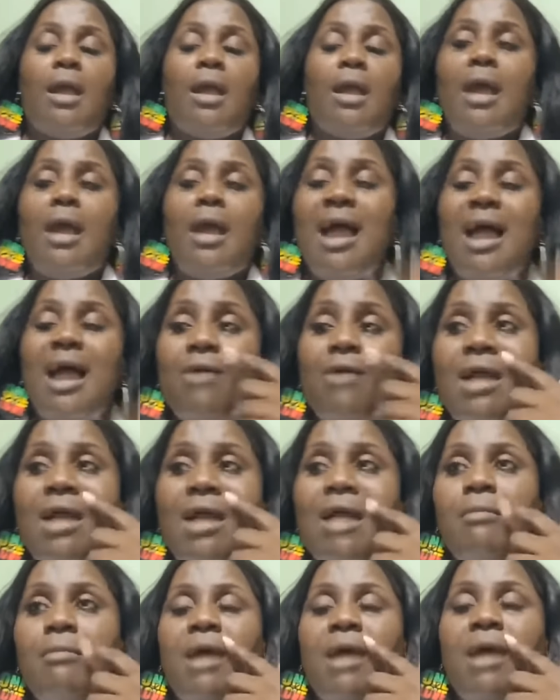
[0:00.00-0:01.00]
All
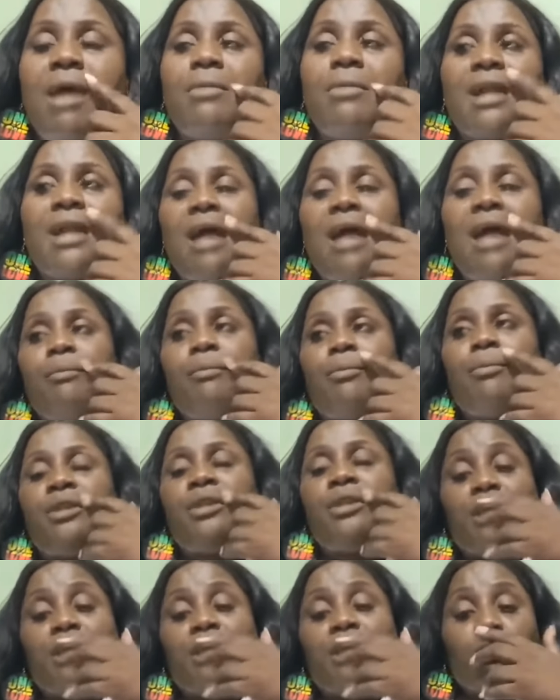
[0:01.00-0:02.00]
right, ma'am,
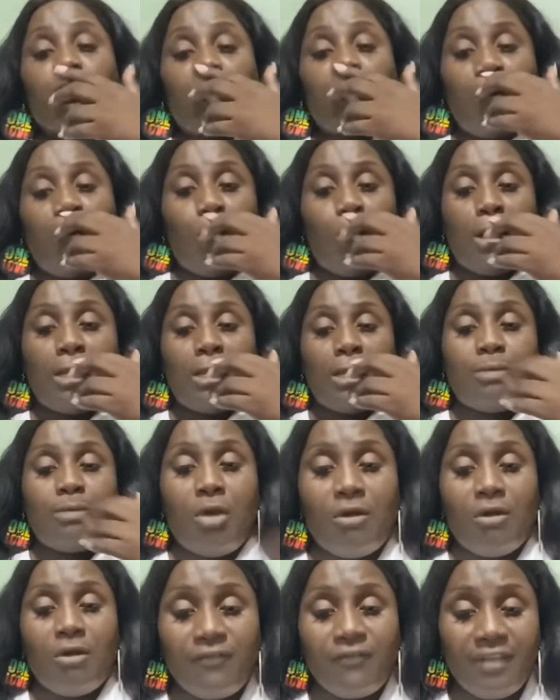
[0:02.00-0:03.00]
because you know I worry
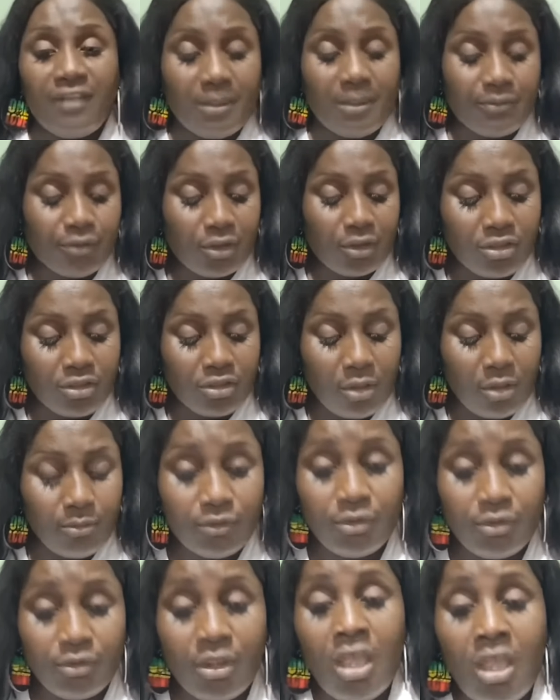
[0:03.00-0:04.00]
about Philip, so
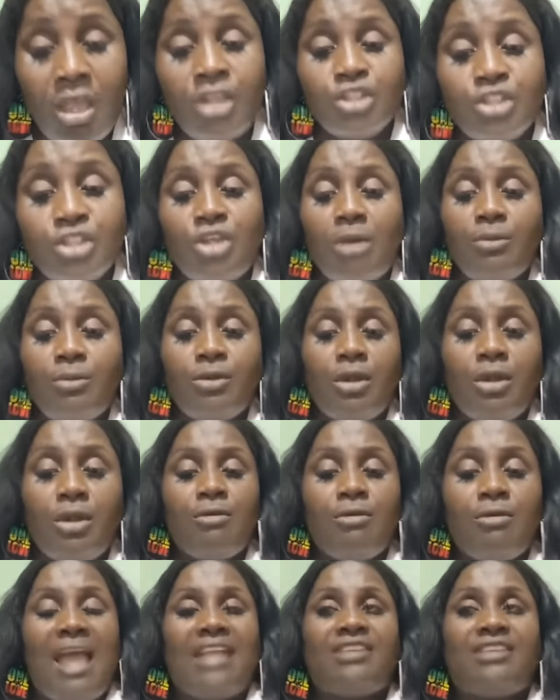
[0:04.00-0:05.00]
something not
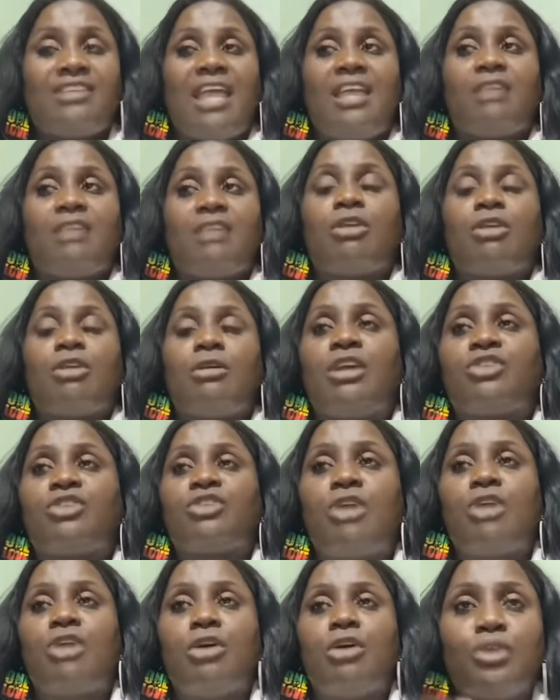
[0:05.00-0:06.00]
right here. You
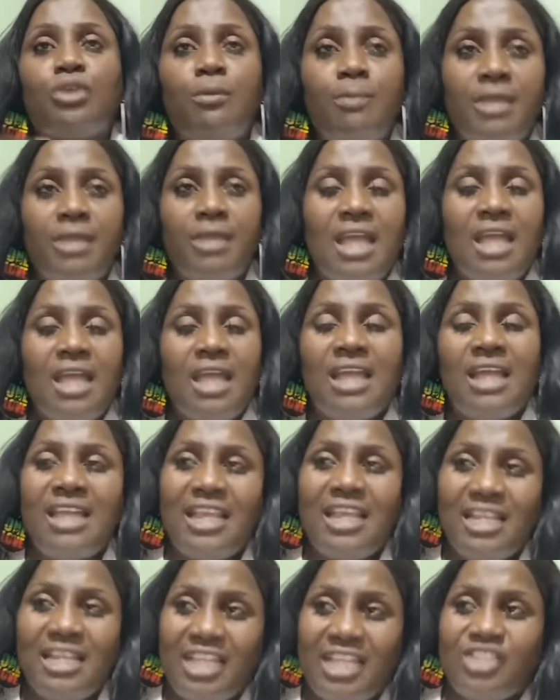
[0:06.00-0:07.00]
sound to me,
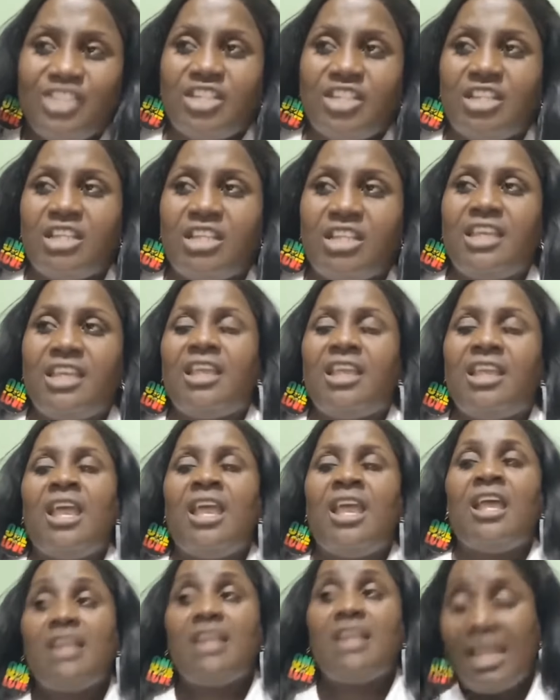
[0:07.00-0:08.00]
allegedly,
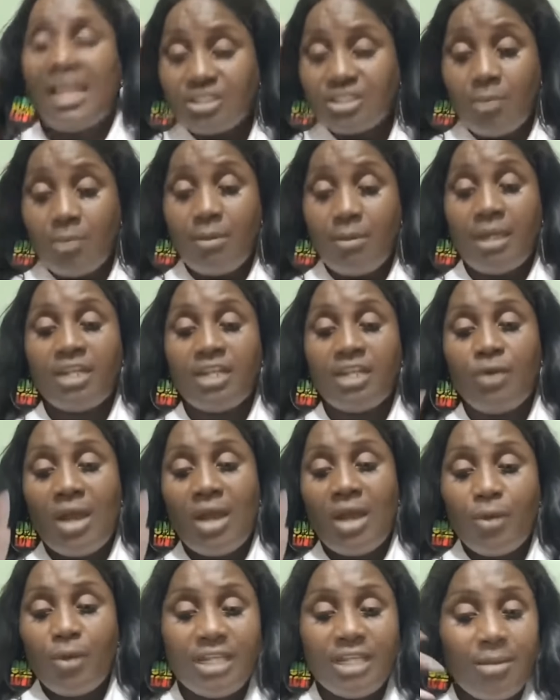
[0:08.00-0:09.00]
like somebody
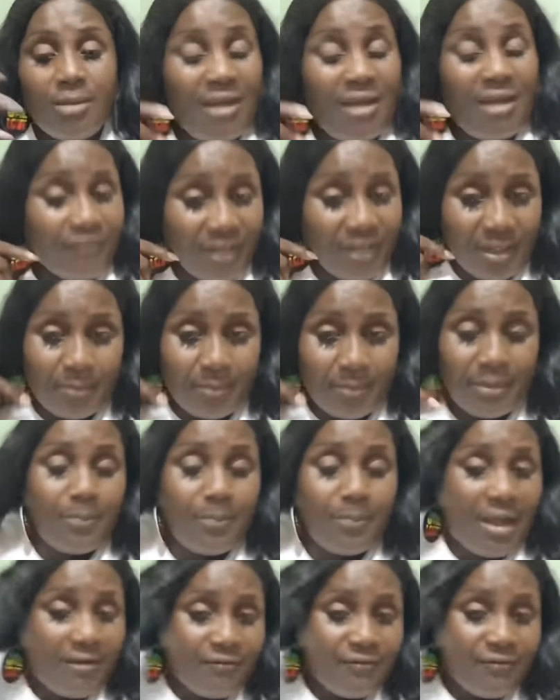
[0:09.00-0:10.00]
where them are Philip, the
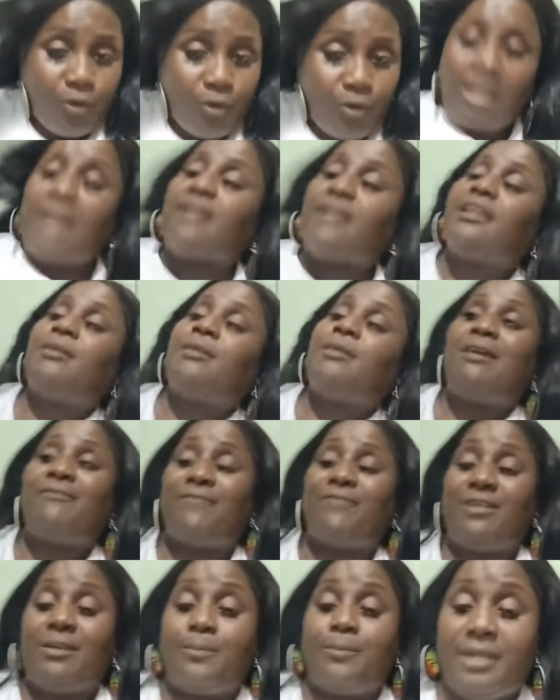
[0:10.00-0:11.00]
phone, and them are
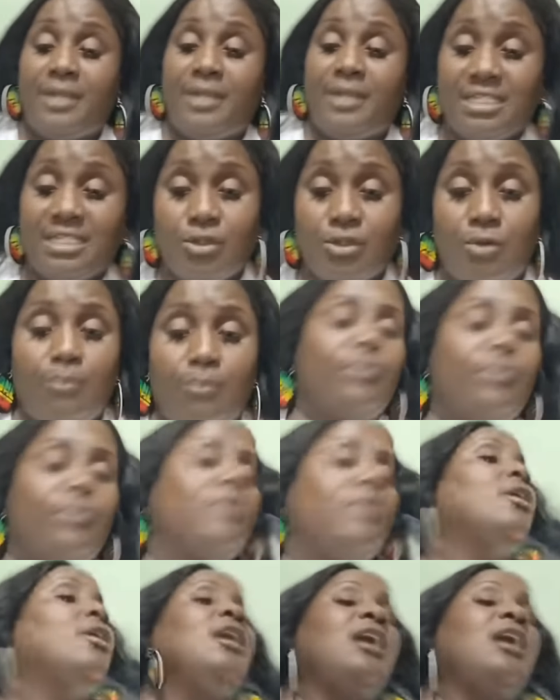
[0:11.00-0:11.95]
Philip in or something.